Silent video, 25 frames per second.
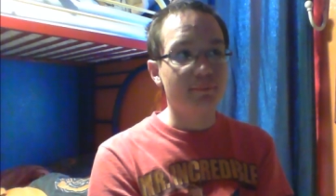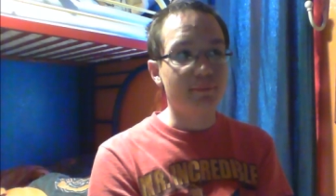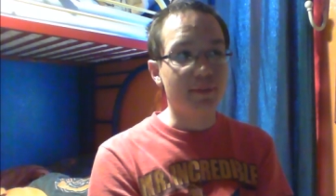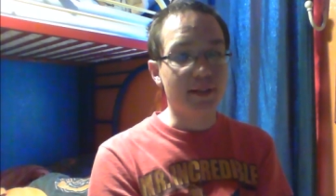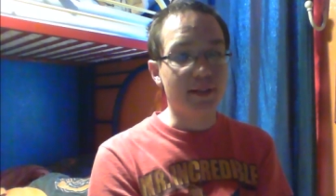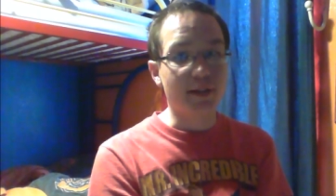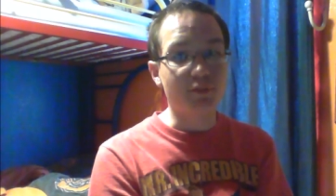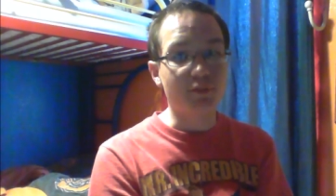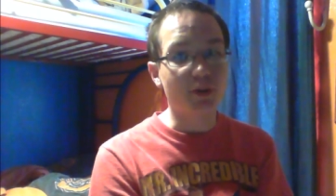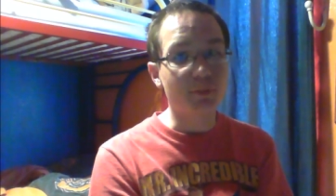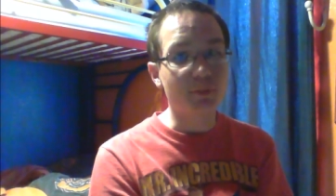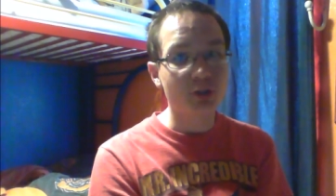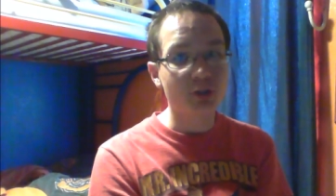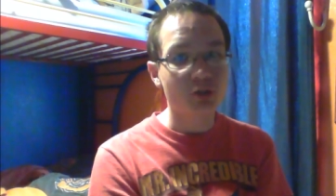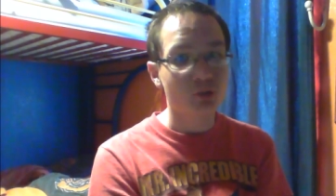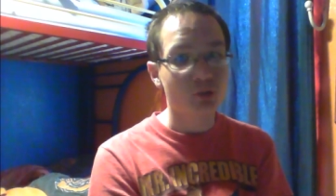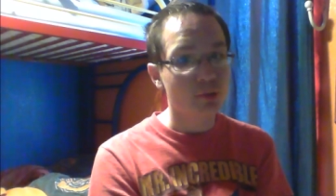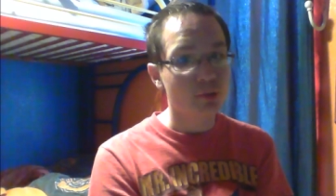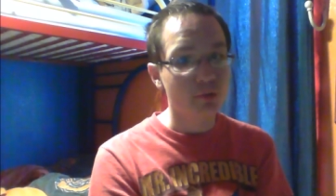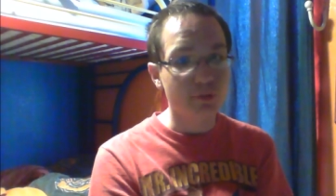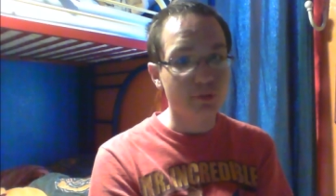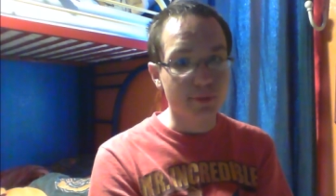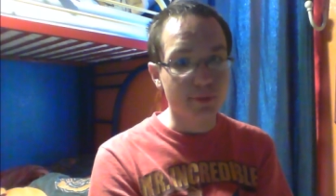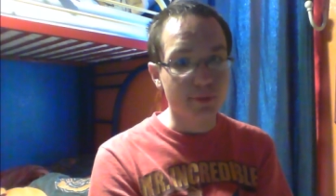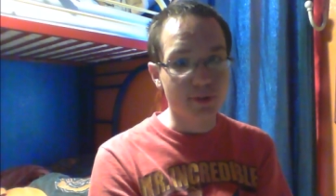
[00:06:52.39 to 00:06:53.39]
And I've come to
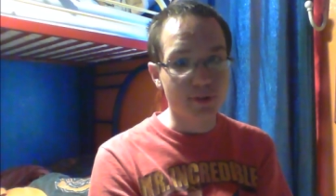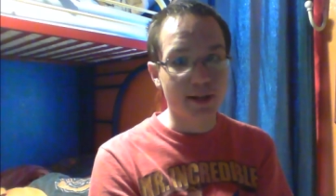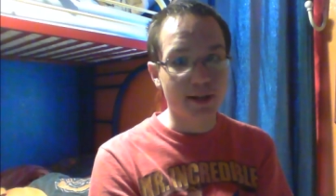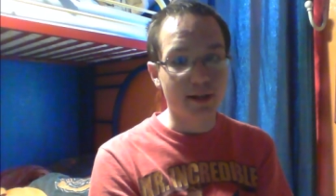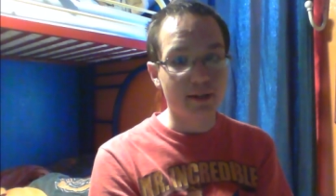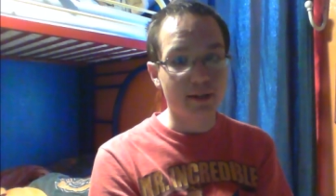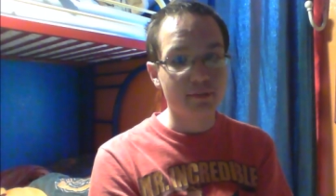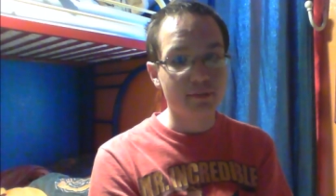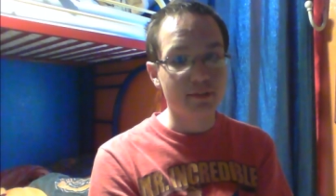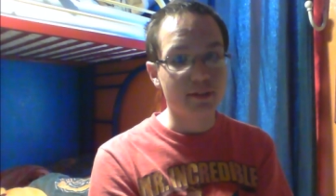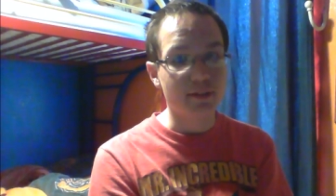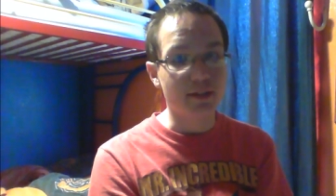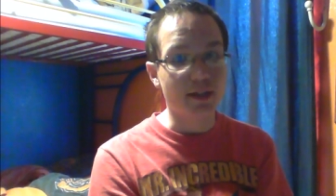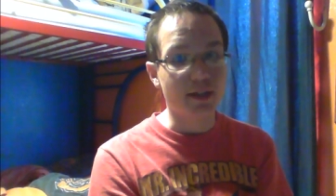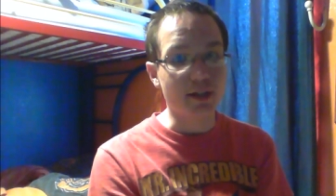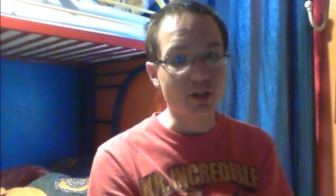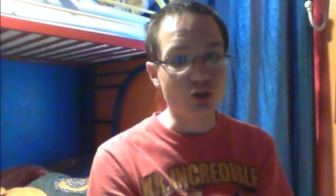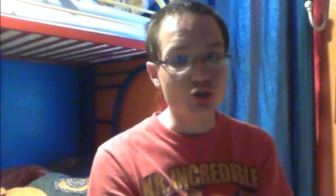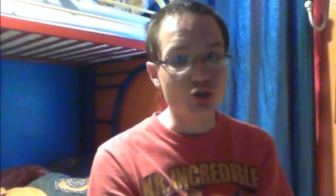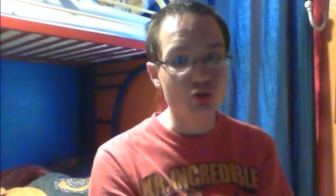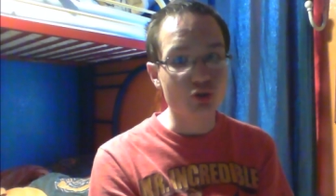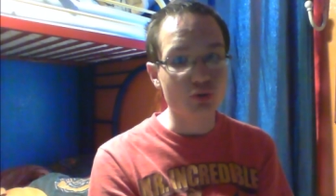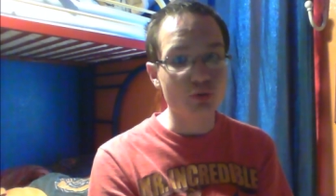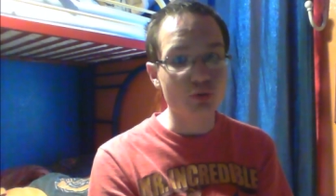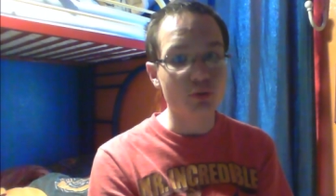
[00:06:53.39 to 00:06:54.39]
terms with that, and I
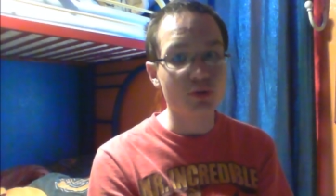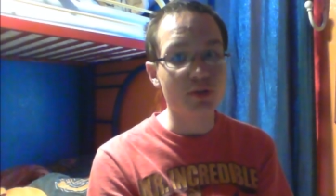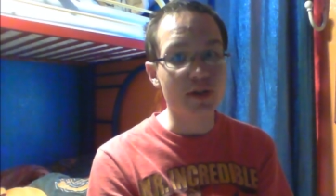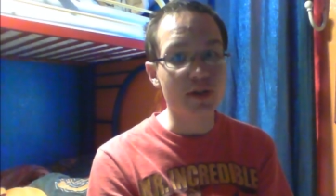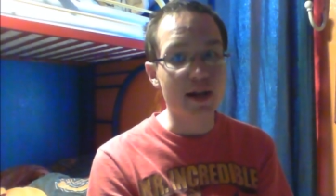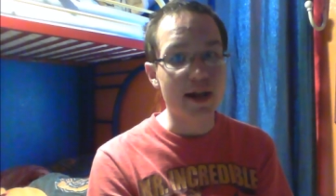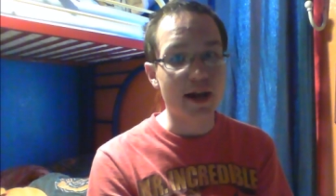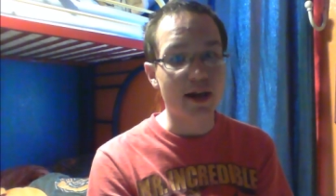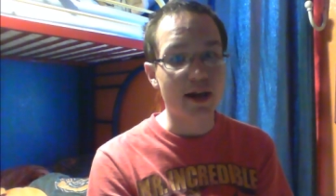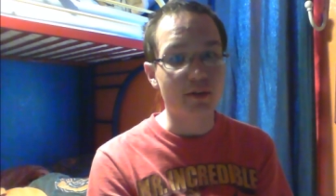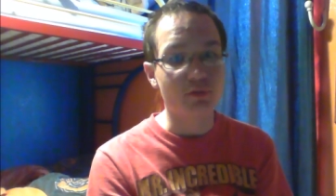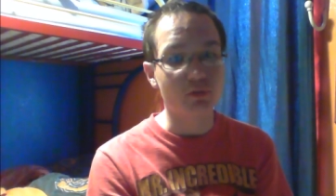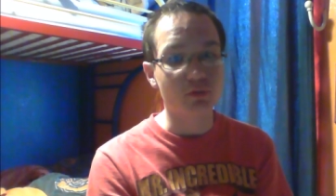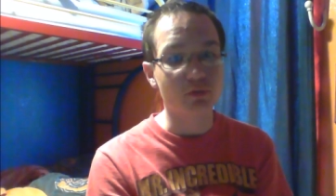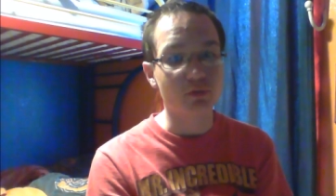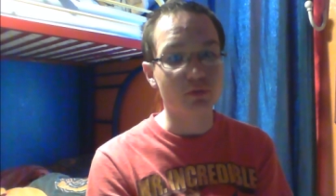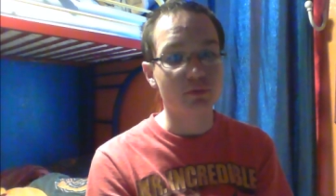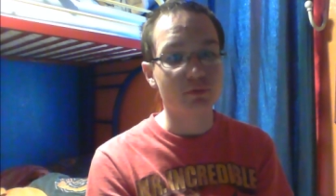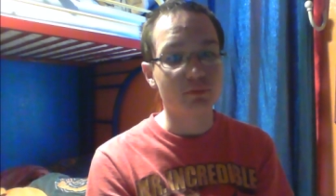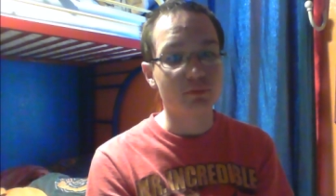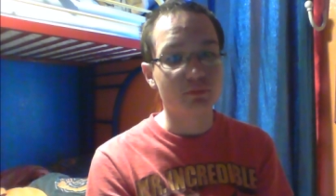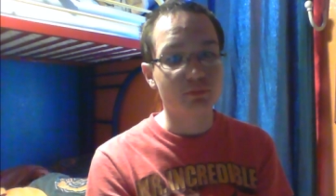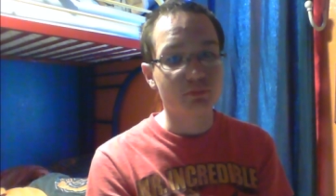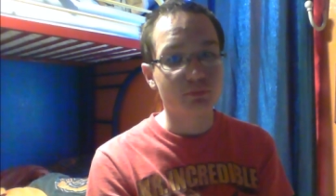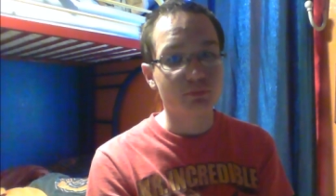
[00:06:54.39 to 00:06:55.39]
should
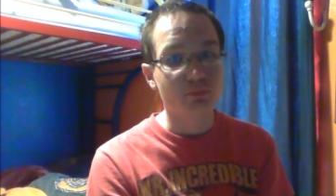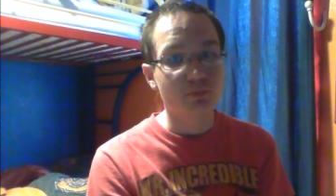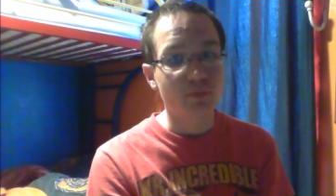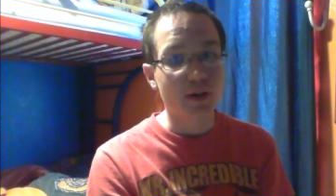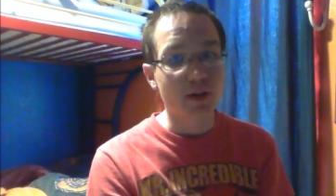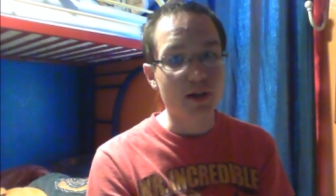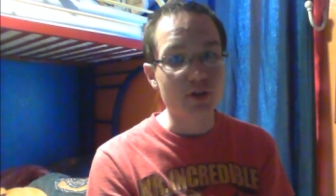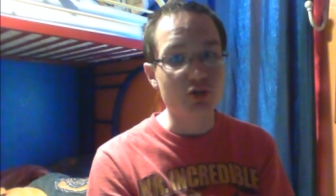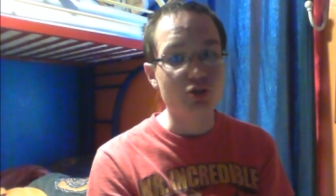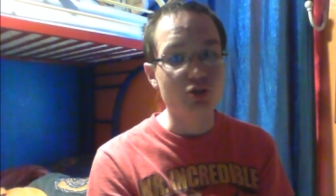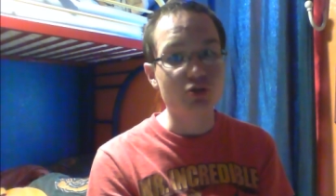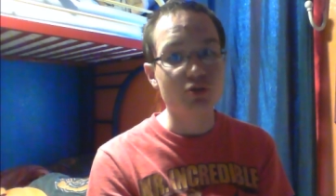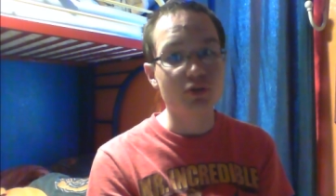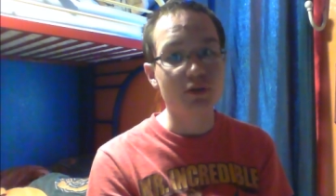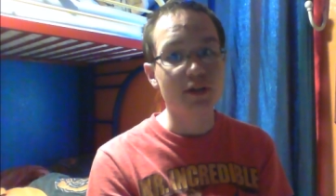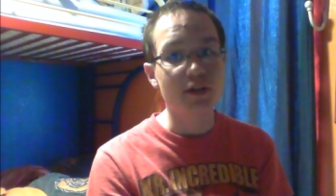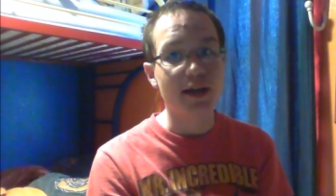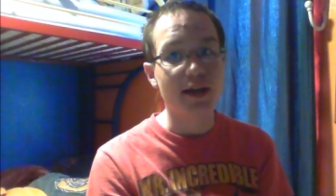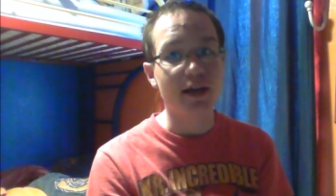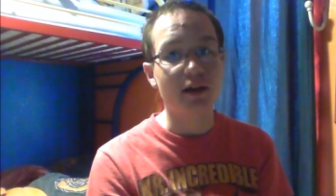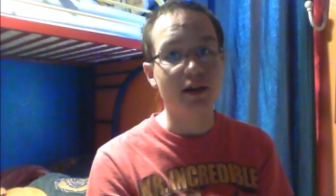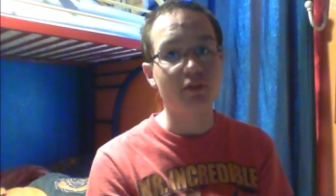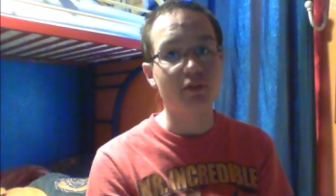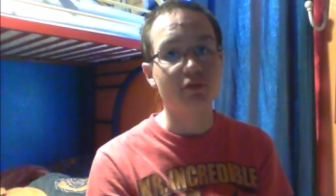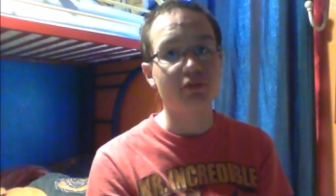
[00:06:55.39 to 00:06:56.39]

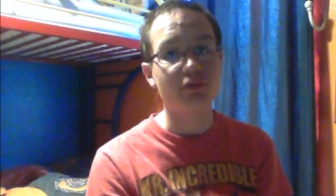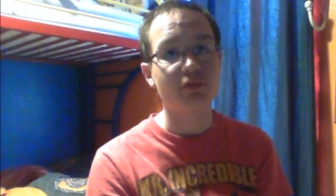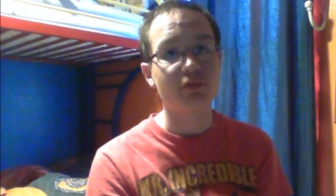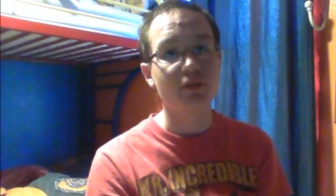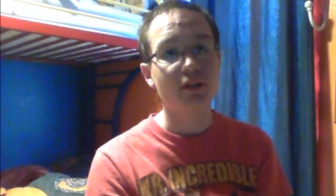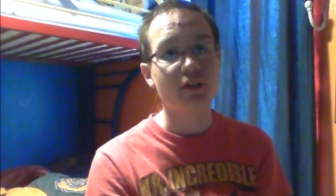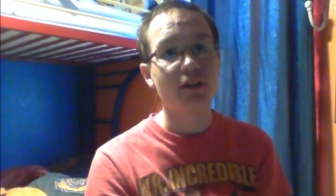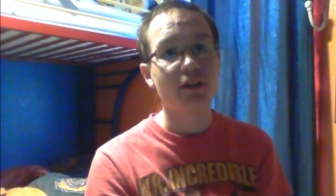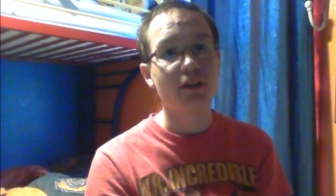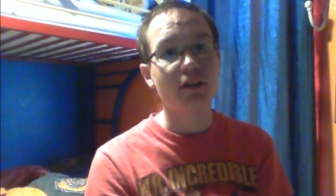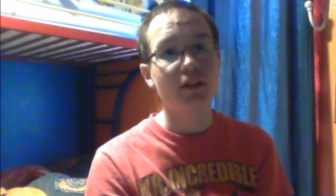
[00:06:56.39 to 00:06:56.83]
have